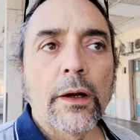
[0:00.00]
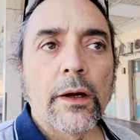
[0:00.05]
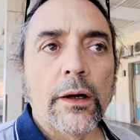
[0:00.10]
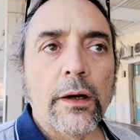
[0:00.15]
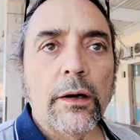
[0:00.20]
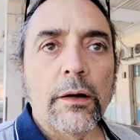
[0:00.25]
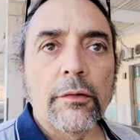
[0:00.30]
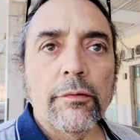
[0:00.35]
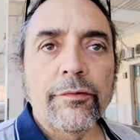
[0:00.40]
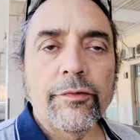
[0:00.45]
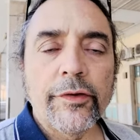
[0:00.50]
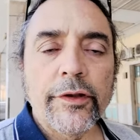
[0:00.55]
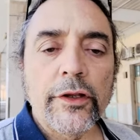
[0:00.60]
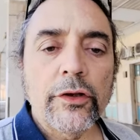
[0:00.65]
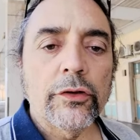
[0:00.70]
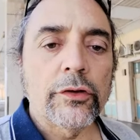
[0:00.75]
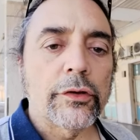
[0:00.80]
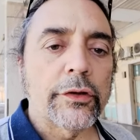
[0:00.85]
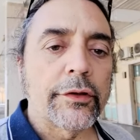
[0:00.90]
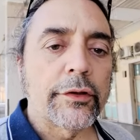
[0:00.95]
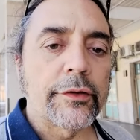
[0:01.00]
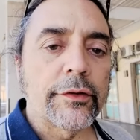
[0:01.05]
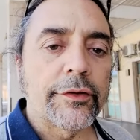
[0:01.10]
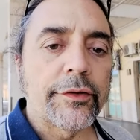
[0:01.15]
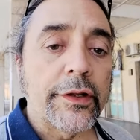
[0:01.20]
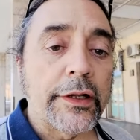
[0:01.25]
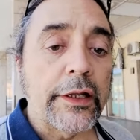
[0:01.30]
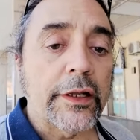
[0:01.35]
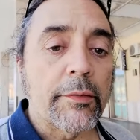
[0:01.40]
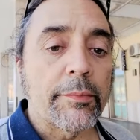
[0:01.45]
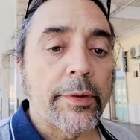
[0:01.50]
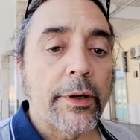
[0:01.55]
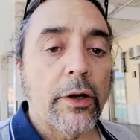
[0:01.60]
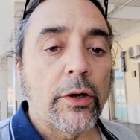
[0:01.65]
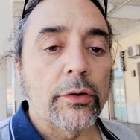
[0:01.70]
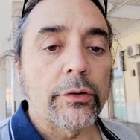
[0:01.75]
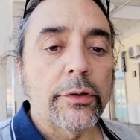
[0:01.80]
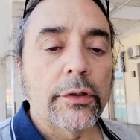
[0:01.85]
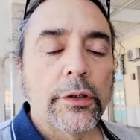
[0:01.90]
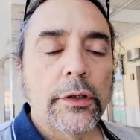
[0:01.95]
uh, feel and think
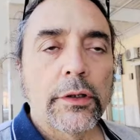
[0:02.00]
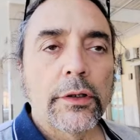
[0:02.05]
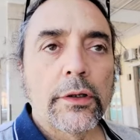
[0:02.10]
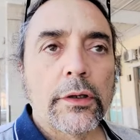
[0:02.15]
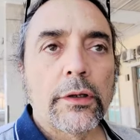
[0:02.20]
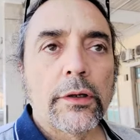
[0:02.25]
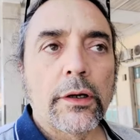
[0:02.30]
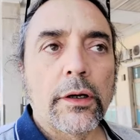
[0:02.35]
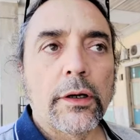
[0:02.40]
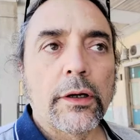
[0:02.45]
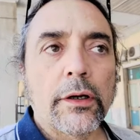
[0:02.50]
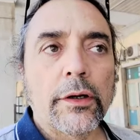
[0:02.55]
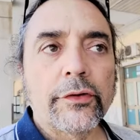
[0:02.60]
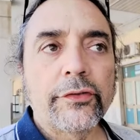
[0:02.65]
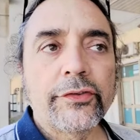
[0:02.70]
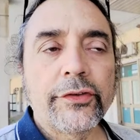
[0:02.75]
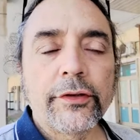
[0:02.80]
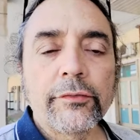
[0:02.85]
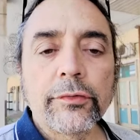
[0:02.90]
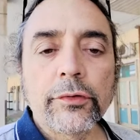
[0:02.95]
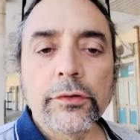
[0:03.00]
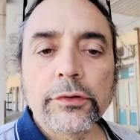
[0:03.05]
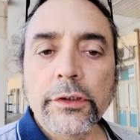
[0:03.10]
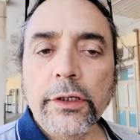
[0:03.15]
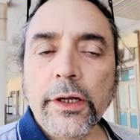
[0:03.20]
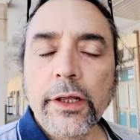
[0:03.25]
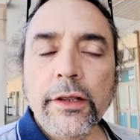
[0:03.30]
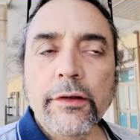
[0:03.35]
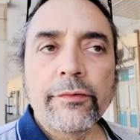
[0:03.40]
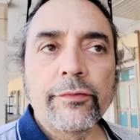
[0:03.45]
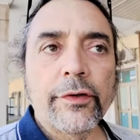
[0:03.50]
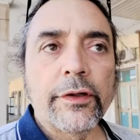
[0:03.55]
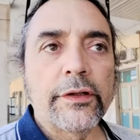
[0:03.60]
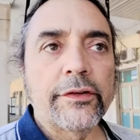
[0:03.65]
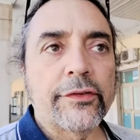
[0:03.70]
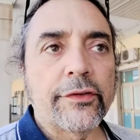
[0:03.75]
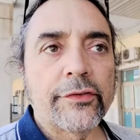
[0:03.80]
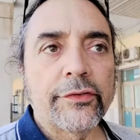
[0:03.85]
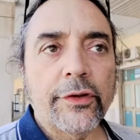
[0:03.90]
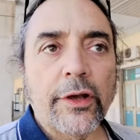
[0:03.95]
about uh, civil life
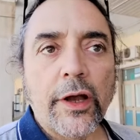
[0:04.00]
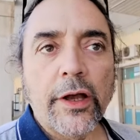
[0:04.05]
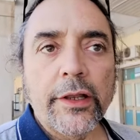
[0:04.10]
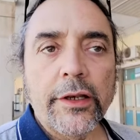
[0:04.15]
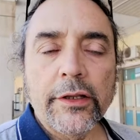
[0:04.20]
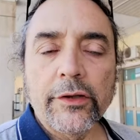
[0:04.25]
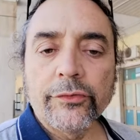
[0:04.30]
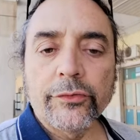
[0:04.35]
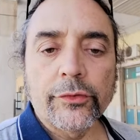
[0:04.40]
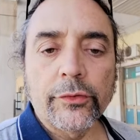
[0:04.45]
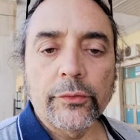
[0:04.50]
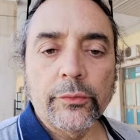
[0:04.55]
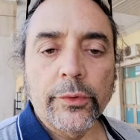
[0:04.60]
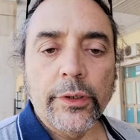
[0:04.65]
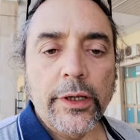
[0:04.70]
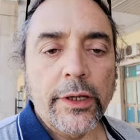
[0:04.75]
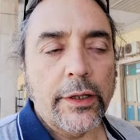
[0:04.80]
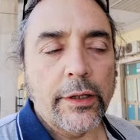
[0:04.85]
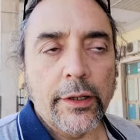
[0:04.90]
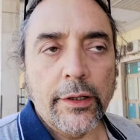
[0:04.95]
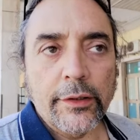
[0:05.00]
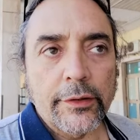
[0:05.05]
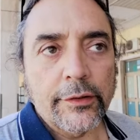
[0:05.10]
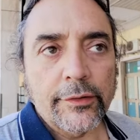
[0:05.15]
and society a certain way.